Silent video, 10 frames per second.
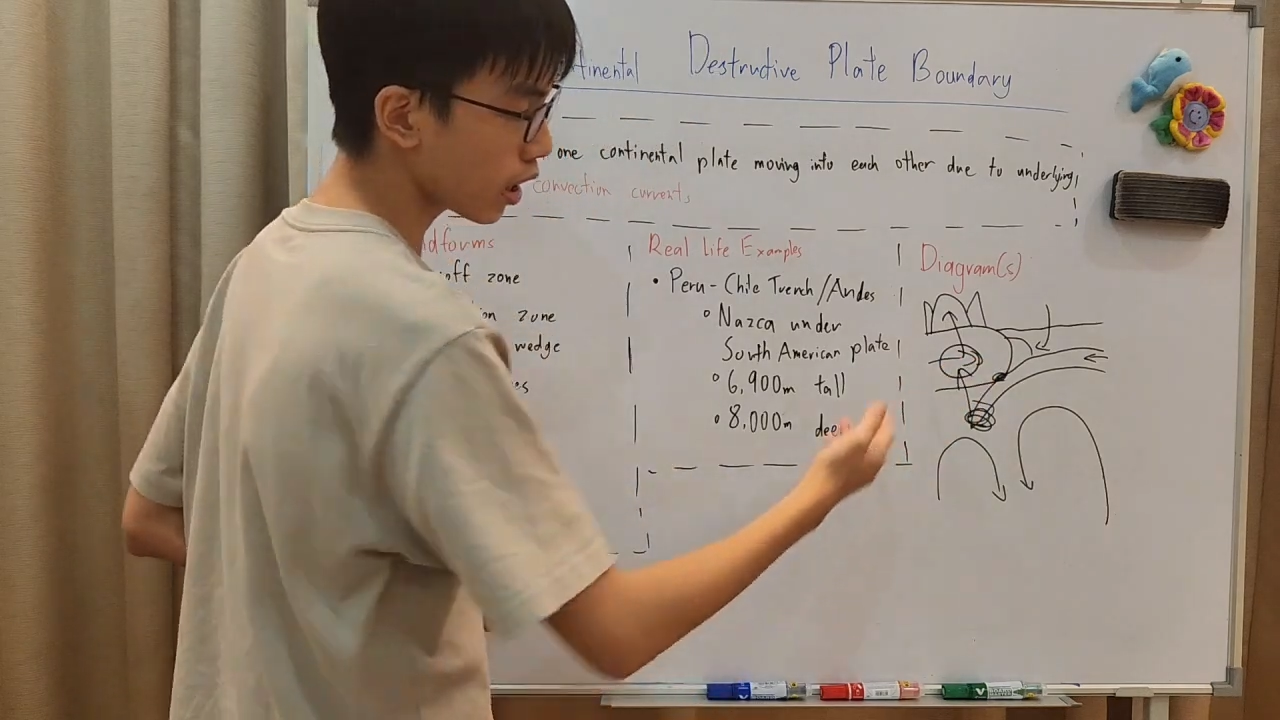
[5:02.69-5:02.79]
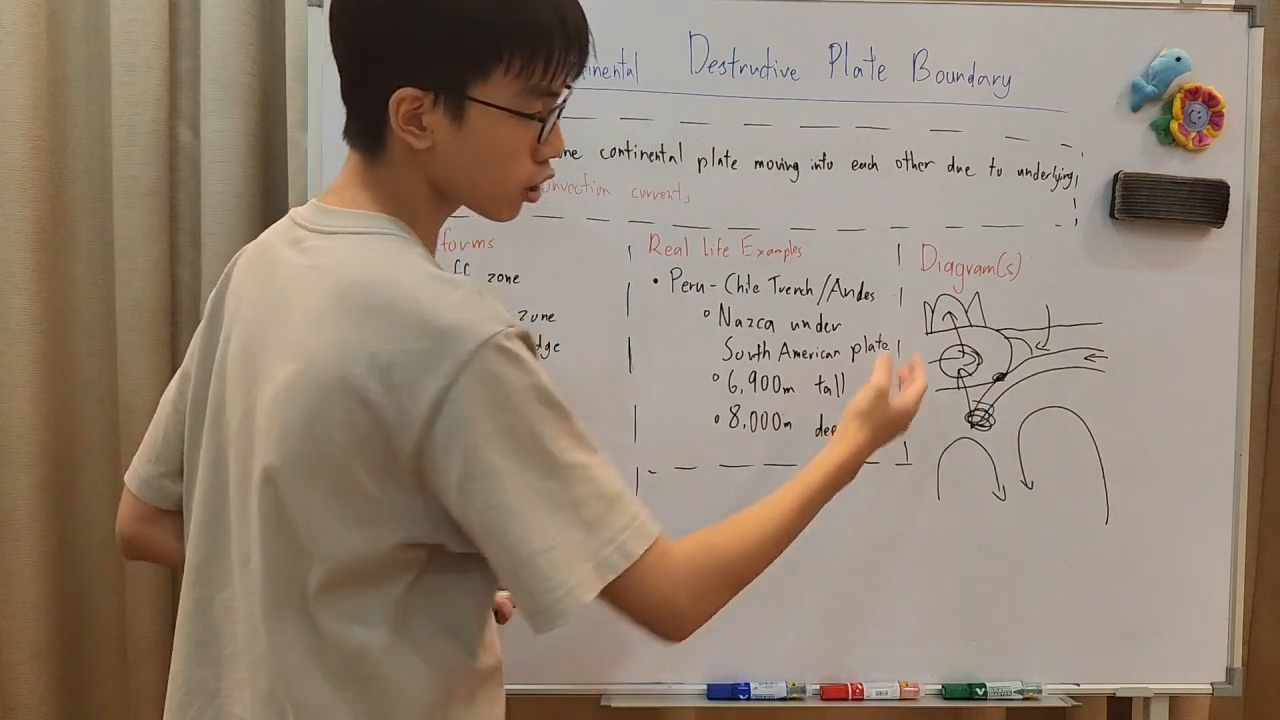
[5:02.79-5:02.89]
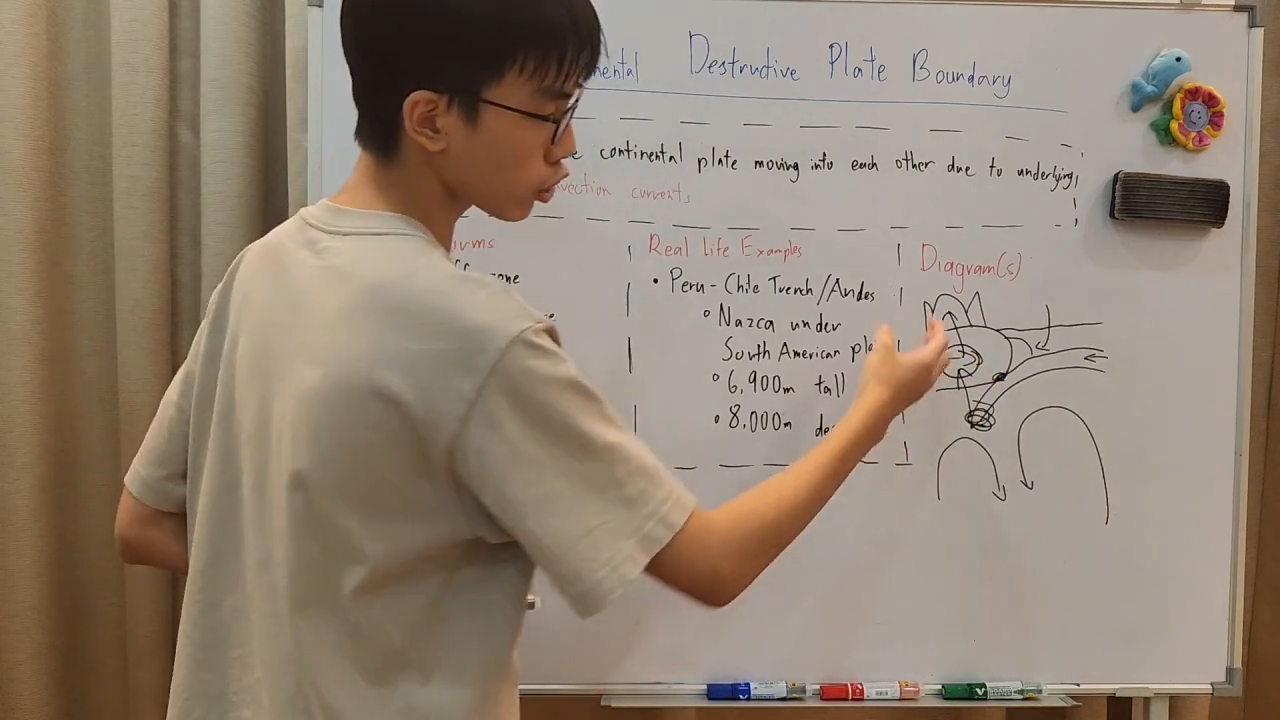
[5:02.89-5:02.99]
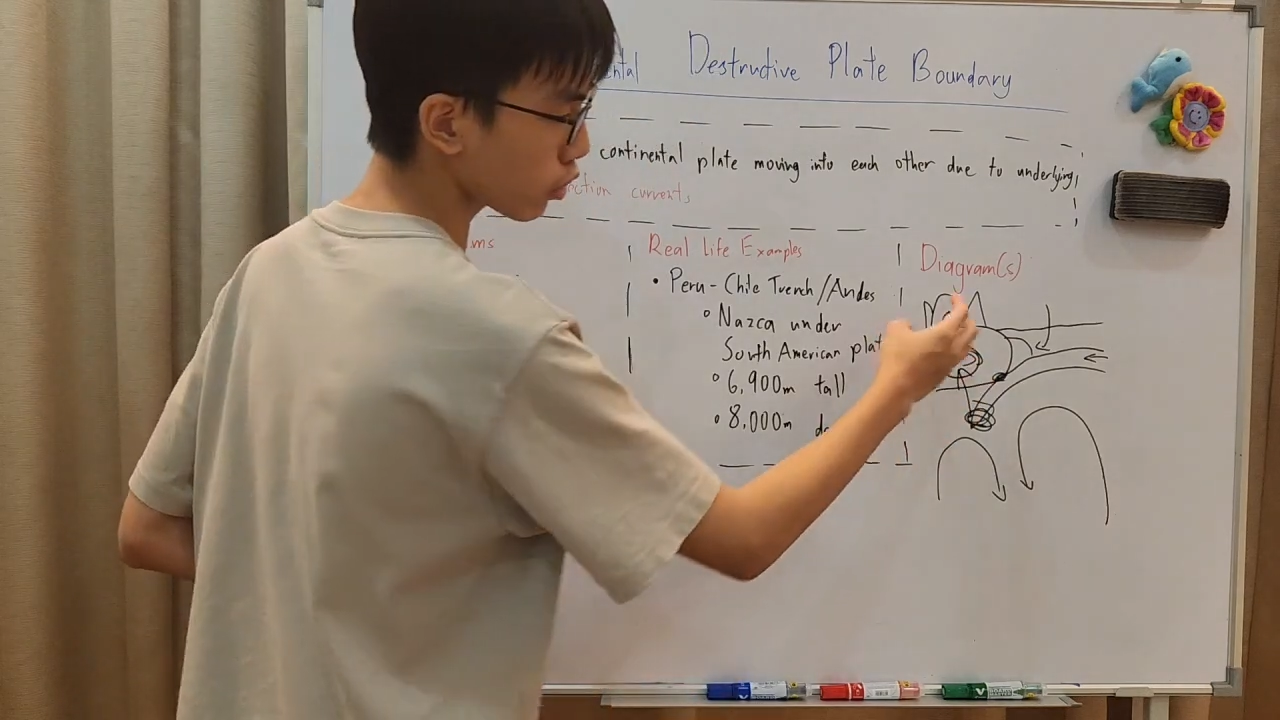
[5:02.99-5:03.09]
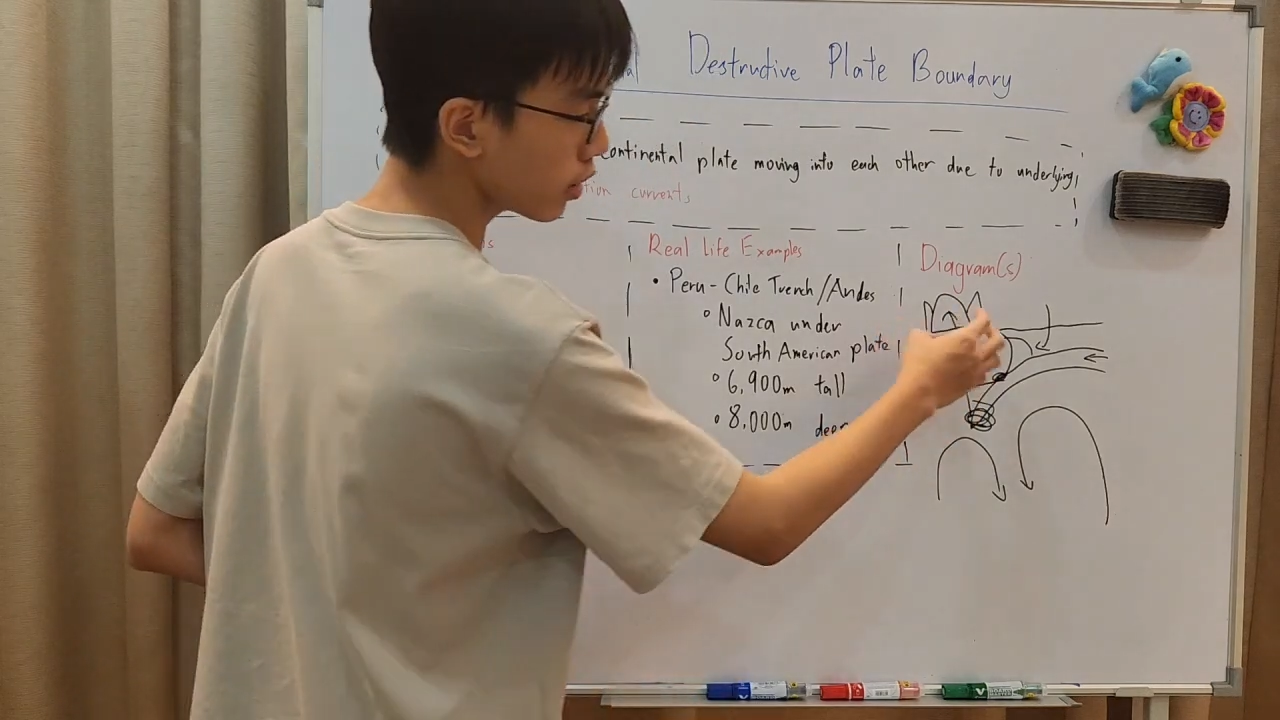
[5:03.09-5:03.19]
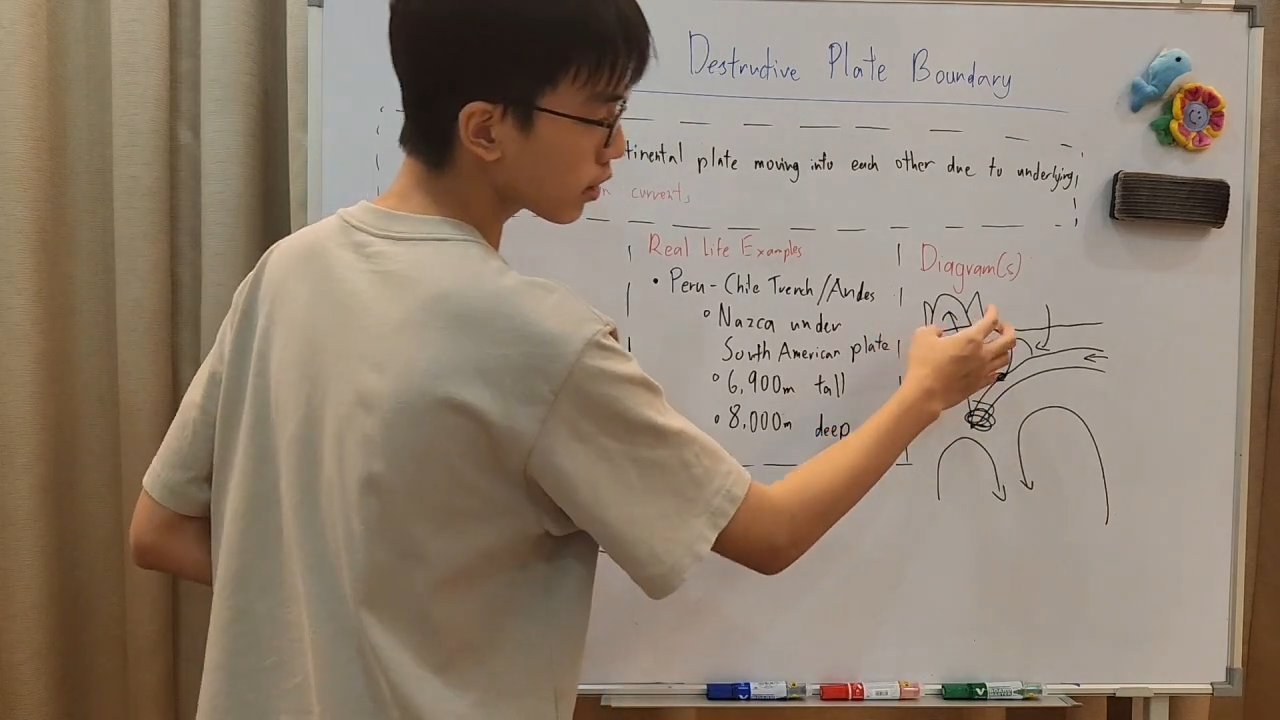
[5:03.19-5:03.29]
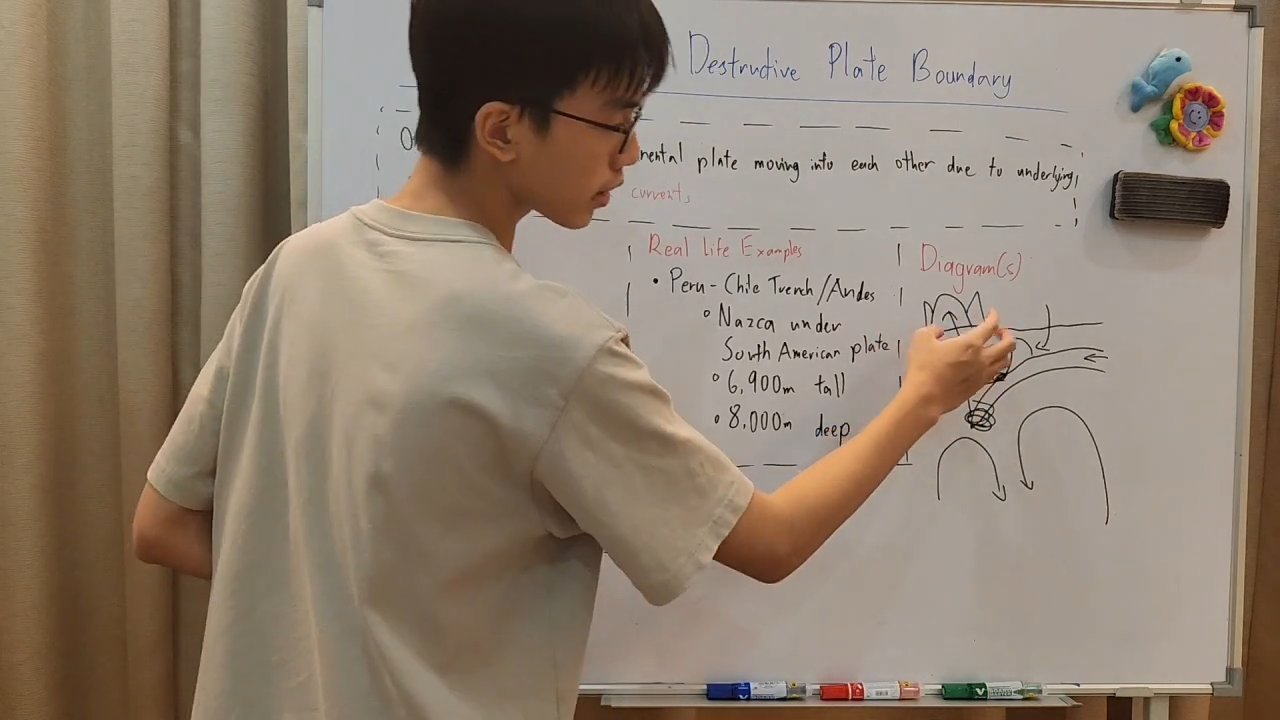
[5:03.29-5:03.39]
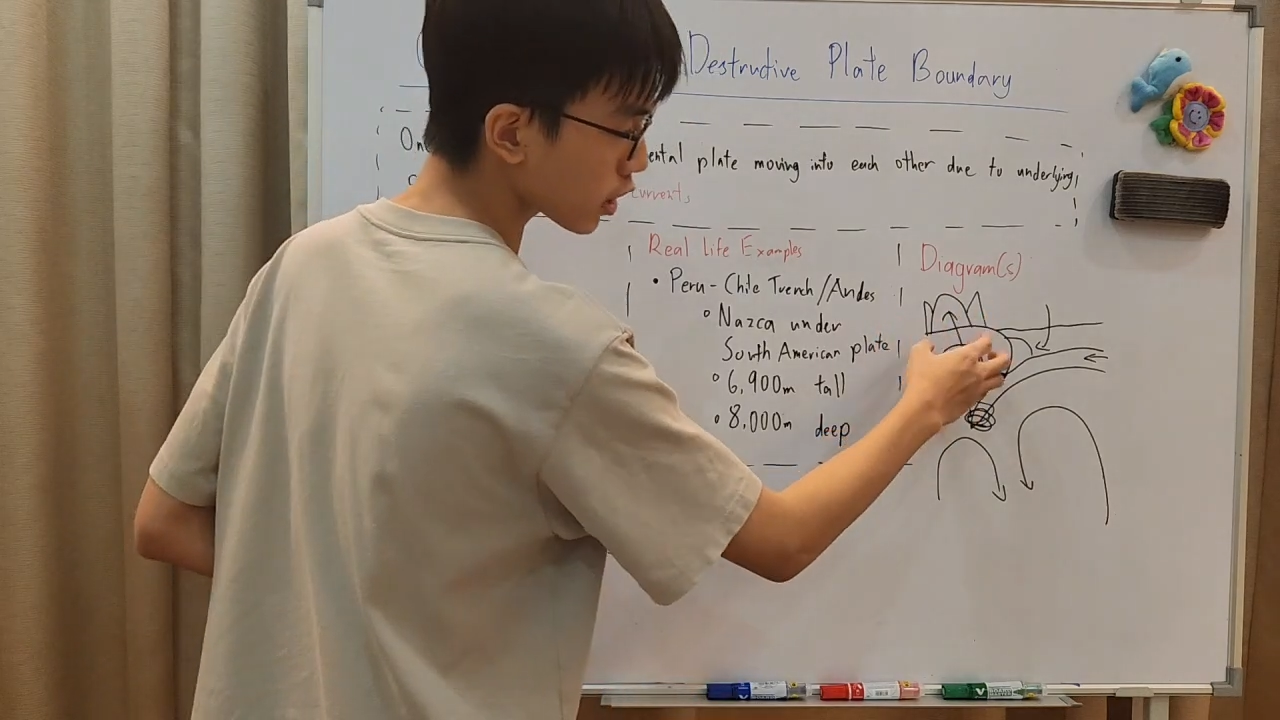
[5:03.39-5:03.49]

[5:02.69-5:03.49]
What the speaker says: it's generally